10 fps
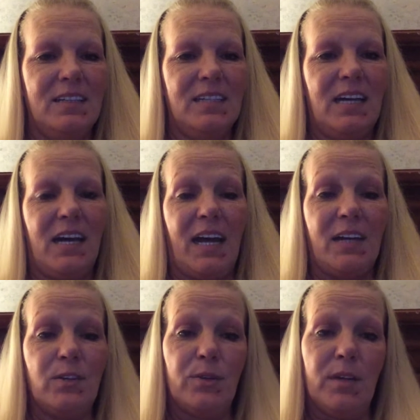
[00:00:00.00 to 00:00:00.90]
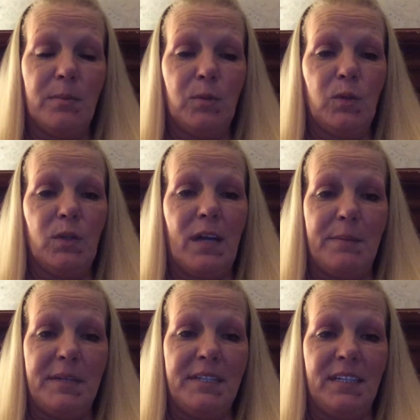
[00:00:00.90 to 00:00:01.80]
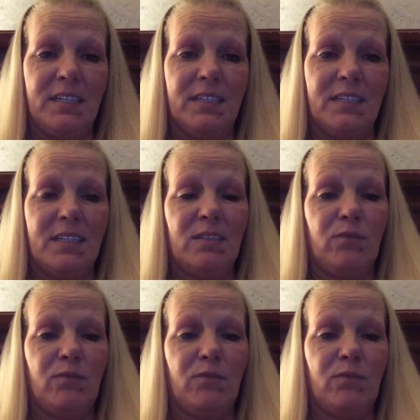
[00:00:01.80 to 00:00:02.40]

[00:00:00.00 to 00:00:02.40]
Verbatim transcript: I got in trouble at my dentist